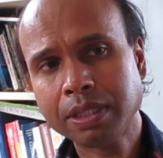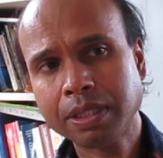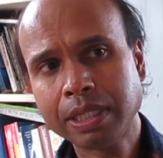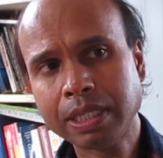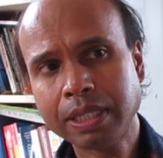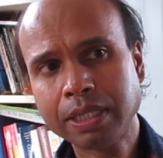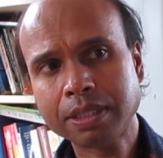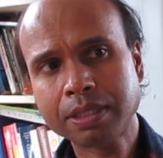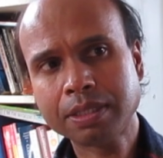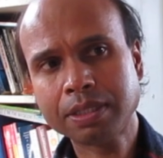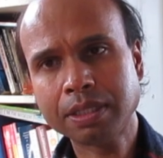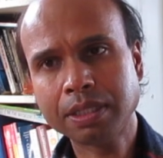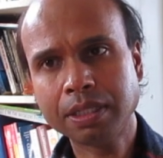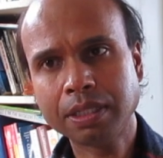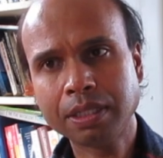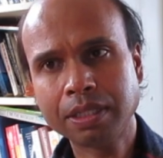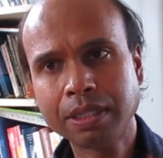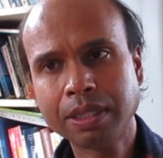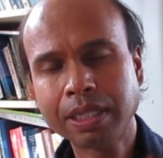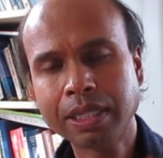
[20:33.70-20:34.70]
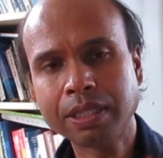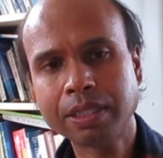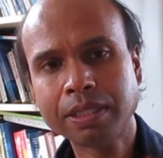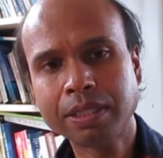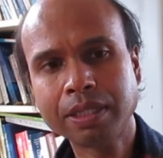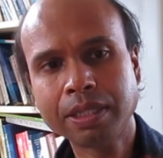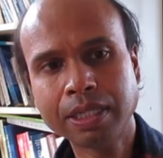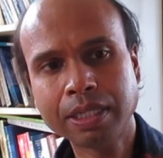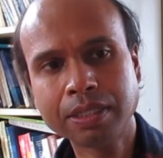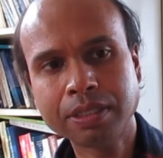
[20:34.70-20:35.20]
That, uh,
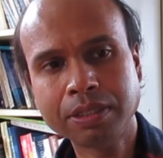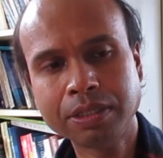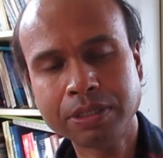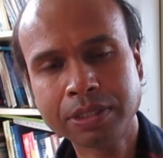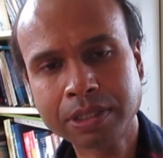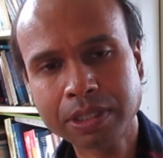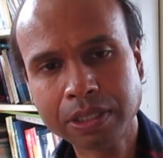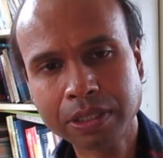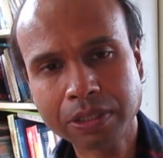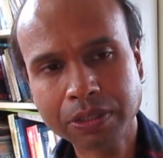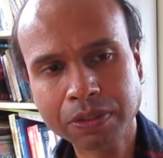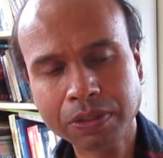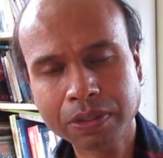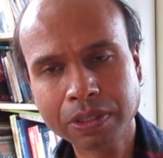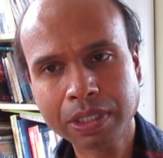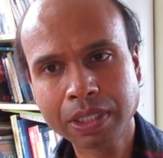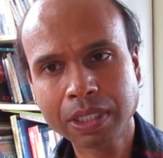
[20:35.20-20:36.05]
that, that is. So